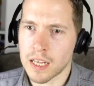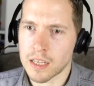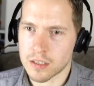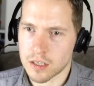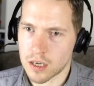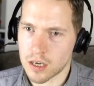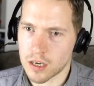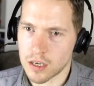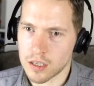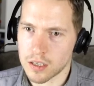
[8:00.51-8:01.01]
the
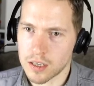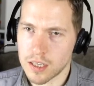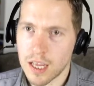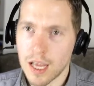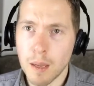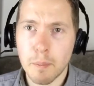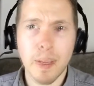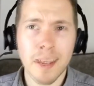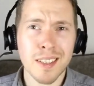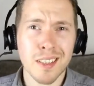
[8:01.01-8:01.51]
alcohol.
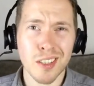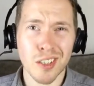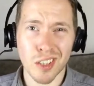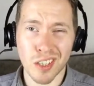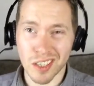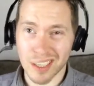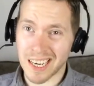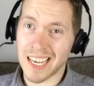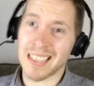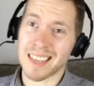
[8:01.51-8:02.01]
I basically
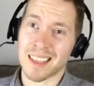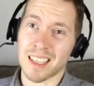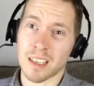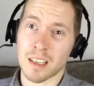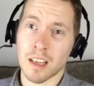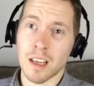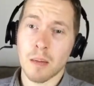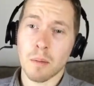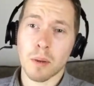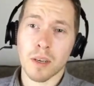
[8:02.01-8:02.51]
shouldn't have done
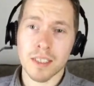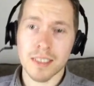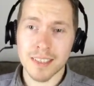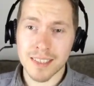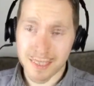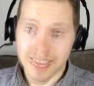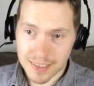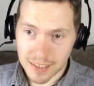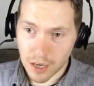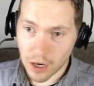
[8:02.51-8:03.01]
anything,
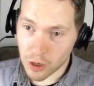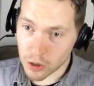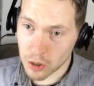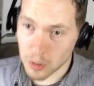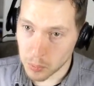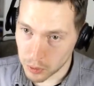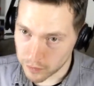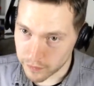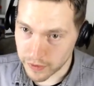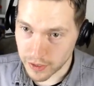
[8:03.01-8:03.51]
because this is a
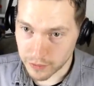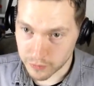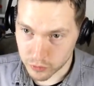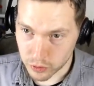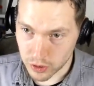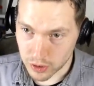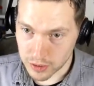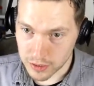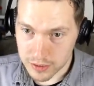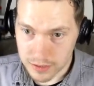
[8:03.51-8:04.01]
horror movie
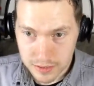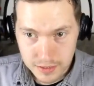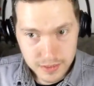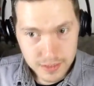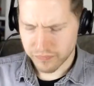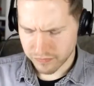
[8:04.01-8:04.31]
after all.